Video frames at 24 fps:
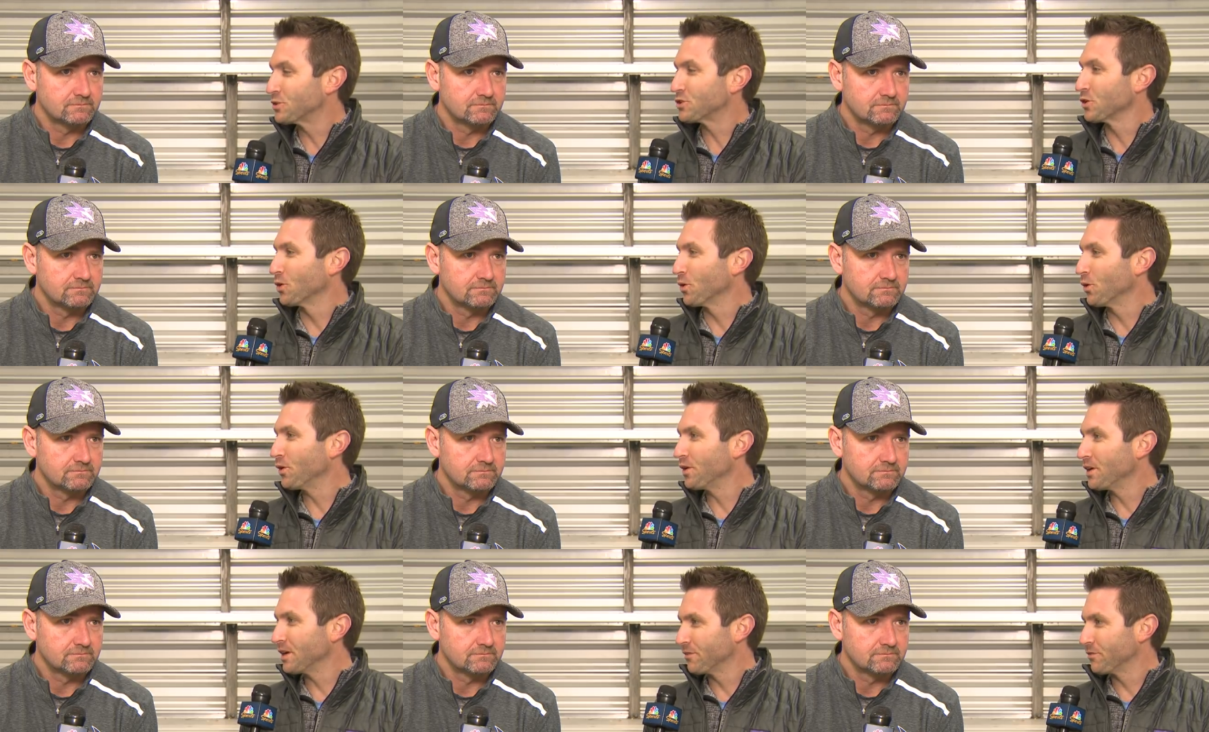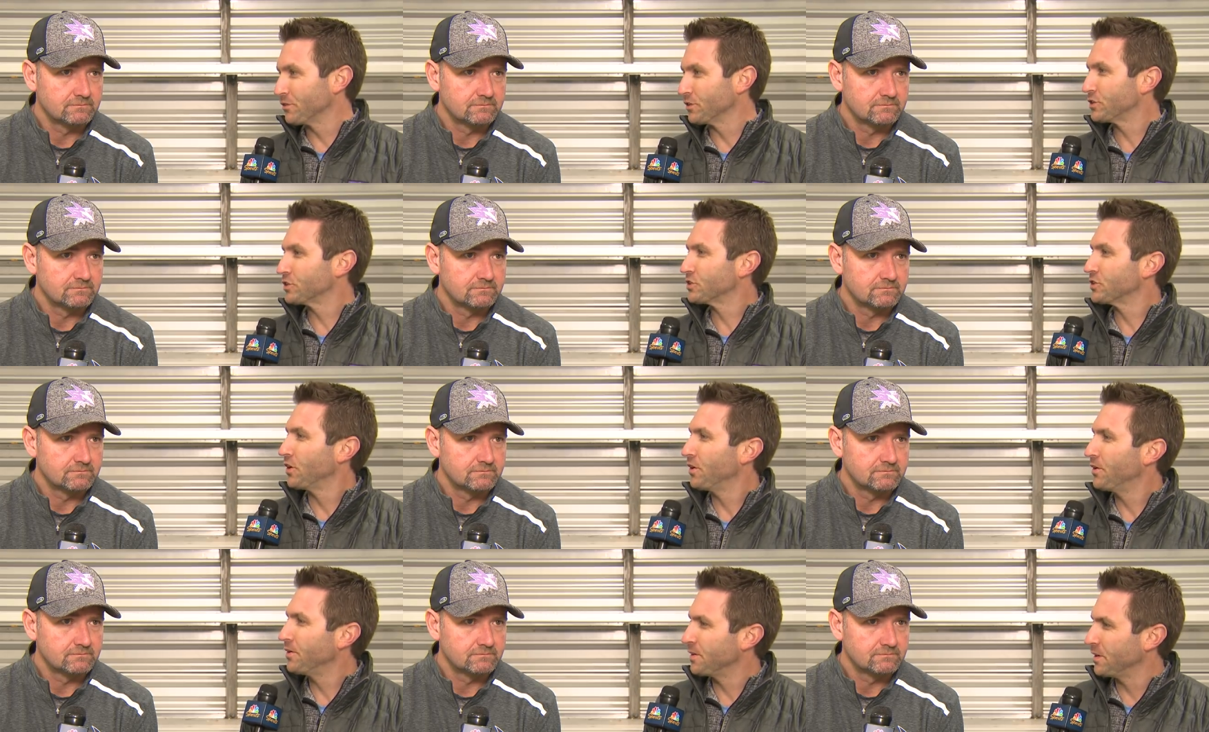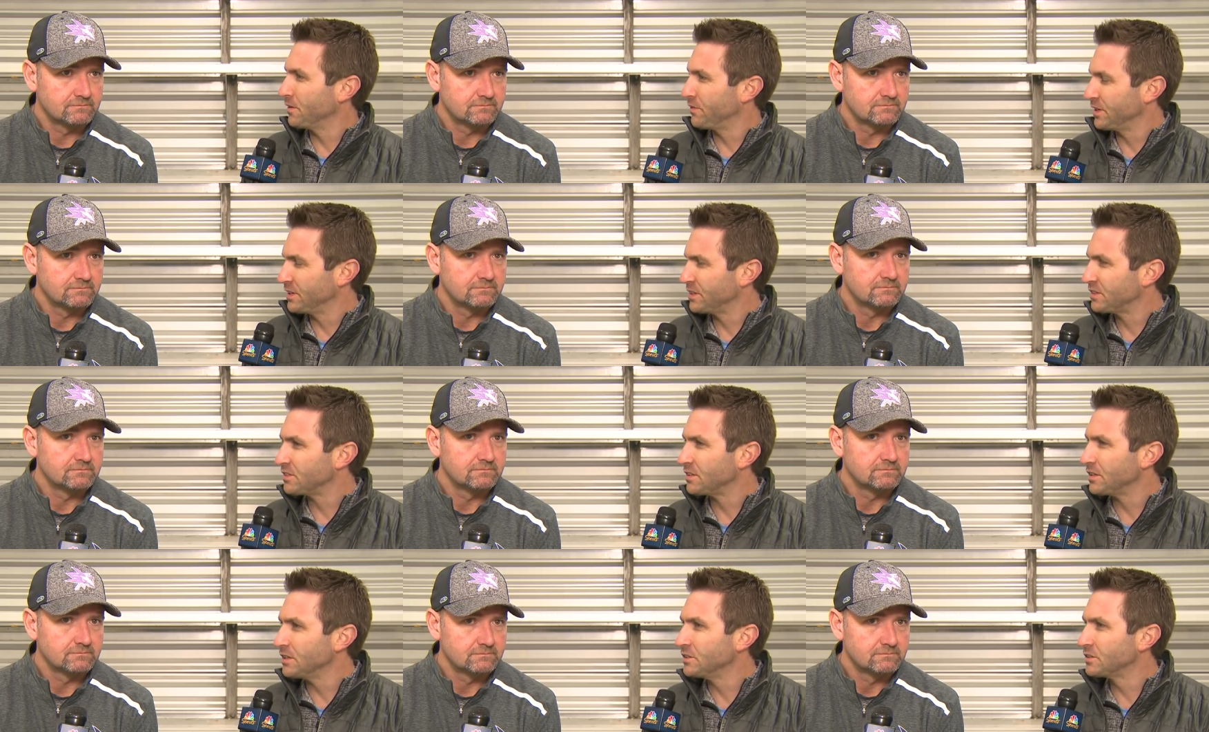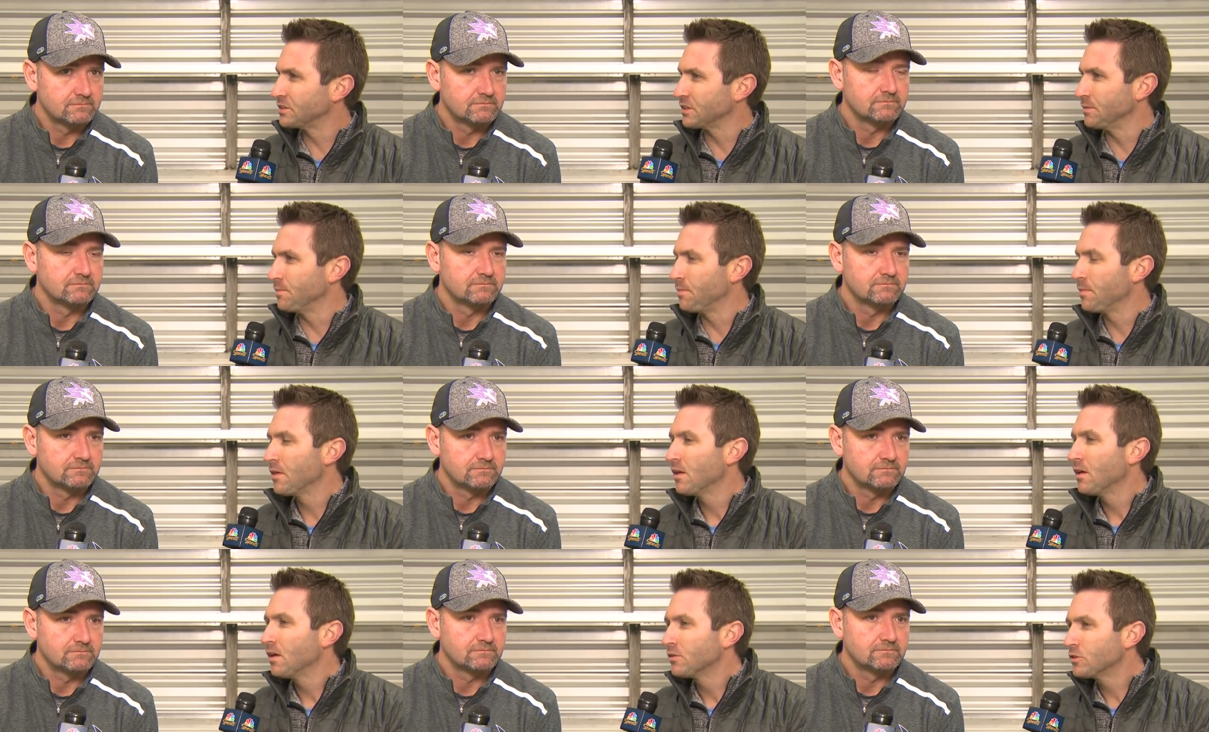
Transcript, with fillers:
Speaker 1: story of the start of his season.